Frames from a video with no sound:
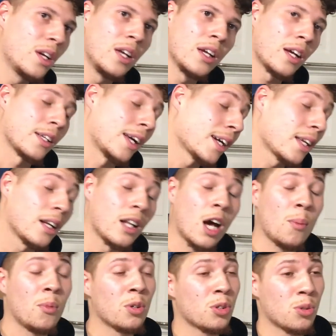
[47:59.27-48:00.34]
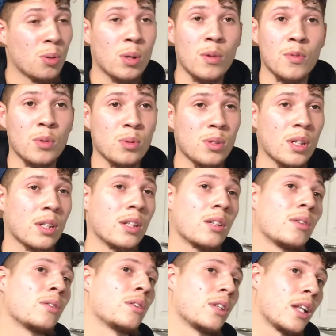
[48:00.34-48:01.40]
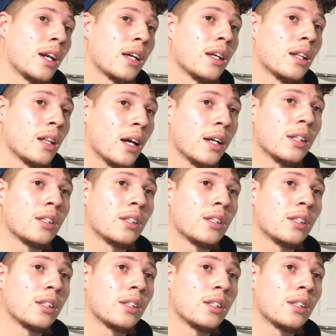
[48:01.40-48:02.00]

because I get a lot more story views than I get likes.